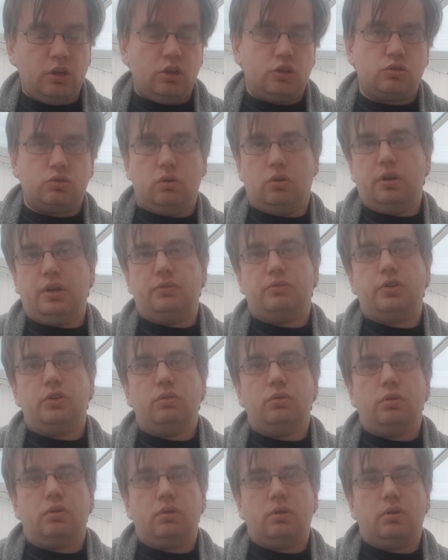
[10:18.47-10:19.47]
So if
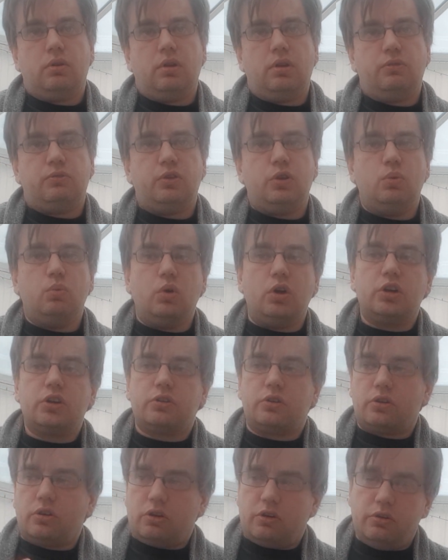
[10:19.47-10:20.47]
you
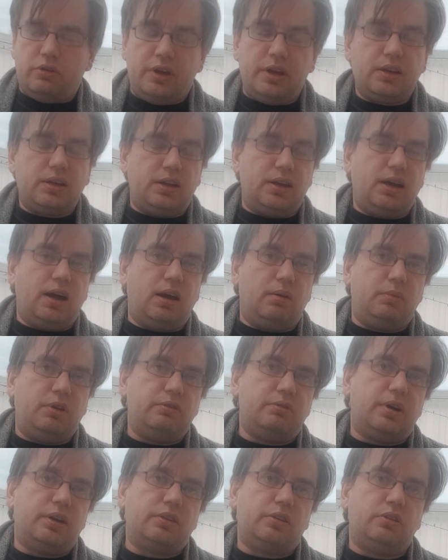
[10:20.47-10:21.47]
were creating an army
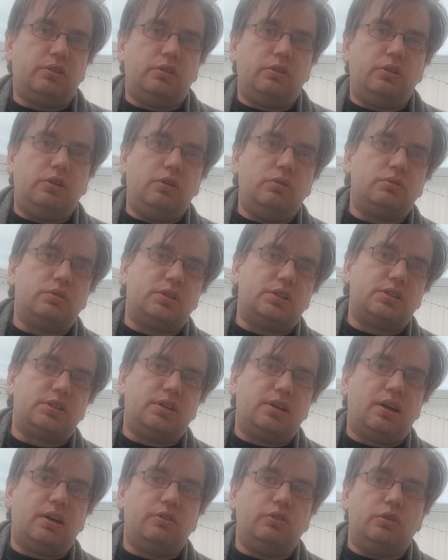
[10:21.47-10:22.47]
rather than using a
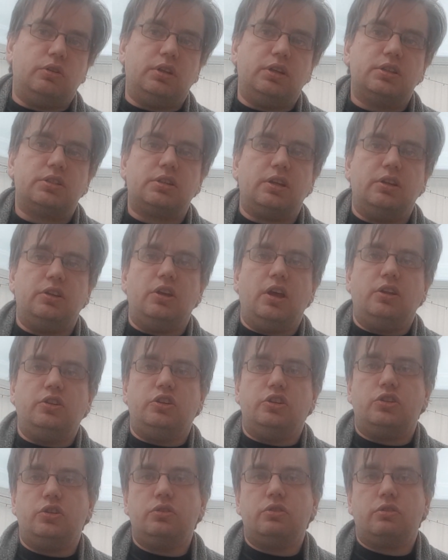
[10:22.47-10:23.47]
scenario list, and
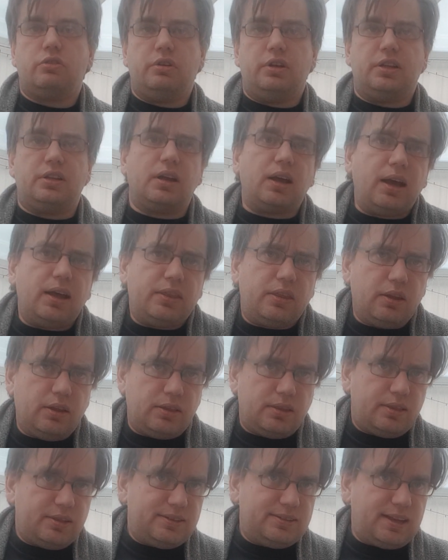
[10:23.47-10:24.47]
you do create
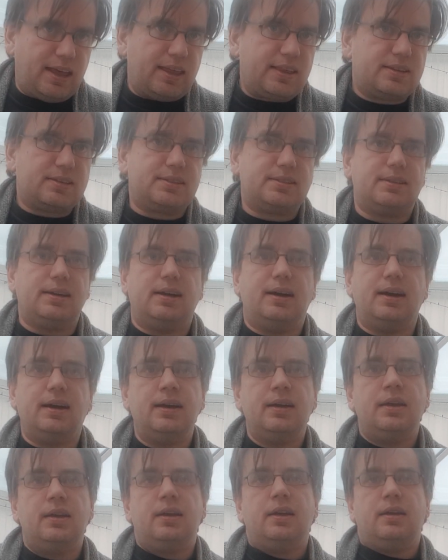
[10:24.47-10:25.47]
the Death
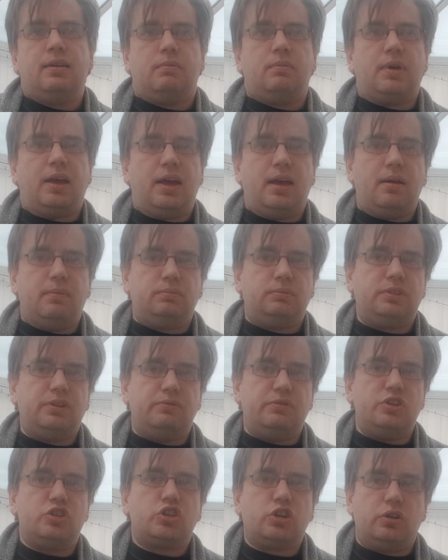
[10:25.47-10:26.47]
Star
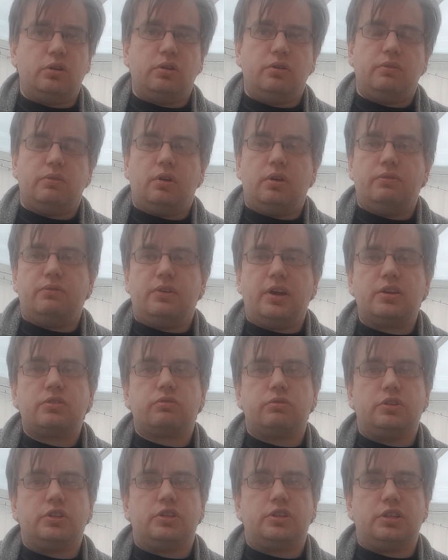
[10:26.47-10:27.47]
division of
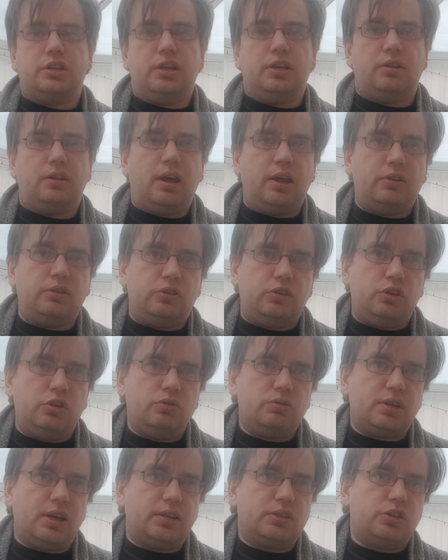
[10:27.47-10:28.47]
veterancy and
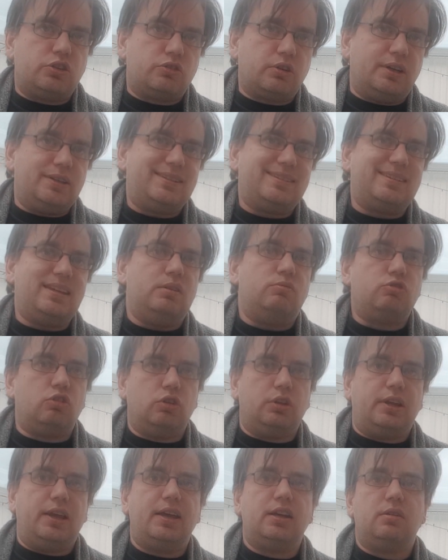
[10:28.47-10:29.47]
use that to try and
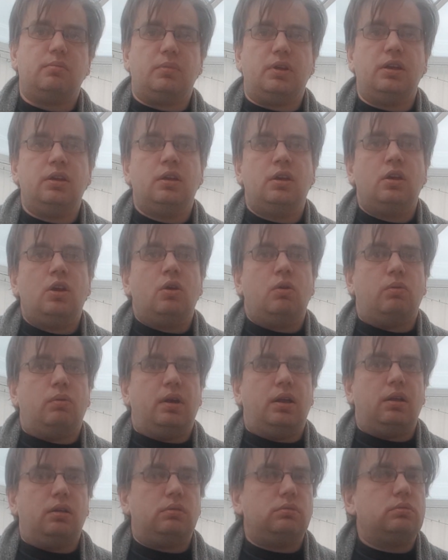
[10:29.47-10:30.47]
steamroll the enemy,
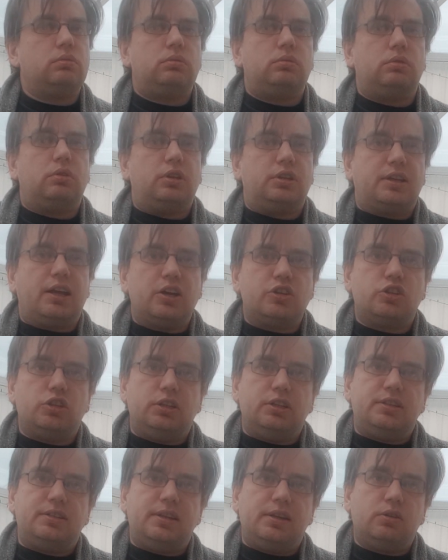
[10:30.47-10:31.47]
well, the
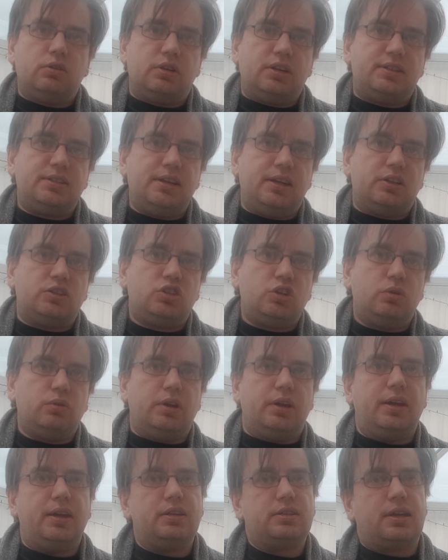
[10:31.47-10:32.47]
casualties they're going to take doing
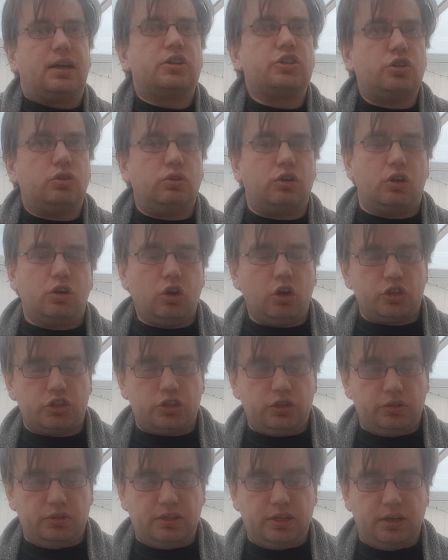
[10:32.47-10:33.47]
it is actually going to
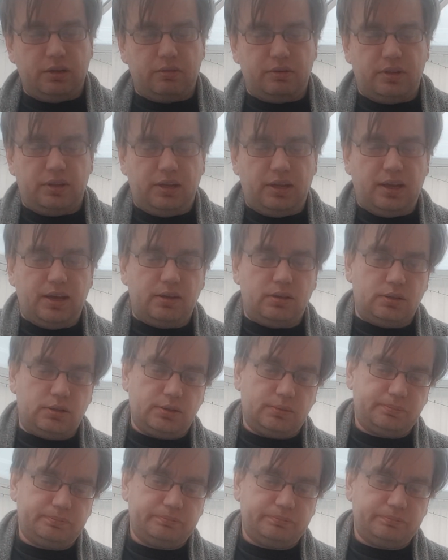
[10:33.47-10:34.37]
cost you dear at the end.